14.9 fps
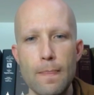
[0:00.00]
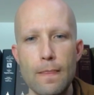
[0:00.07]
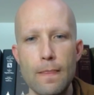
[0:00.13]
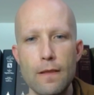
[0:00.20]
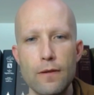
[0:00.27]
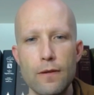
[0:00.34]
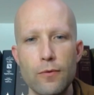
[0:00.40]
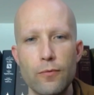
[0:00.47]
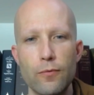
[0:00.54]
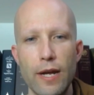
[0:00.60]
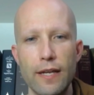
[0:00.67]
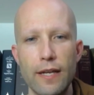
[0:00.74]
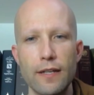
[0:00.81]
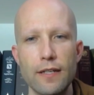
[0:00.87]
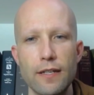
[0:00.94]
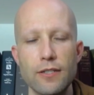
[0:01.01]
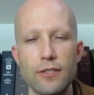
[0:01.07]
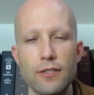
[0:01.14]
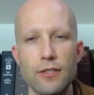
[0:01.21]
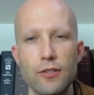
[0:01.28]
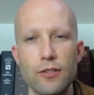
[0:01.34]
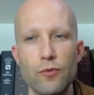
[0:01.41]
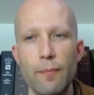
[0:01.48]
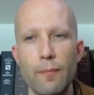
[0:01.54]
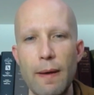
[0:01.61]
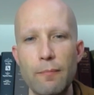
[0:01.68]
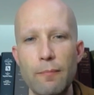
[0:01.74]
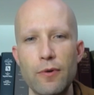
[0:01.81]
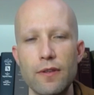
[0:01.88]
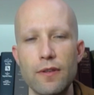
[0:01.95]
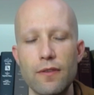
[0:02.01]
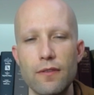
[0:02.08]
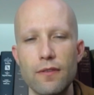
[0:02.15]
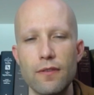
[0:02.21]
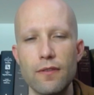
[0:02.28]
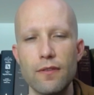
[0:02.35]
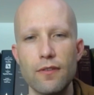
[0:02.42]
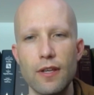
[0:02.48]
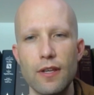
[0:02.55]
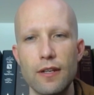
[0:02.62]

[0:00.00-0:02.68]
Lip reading: recognition and remembrance and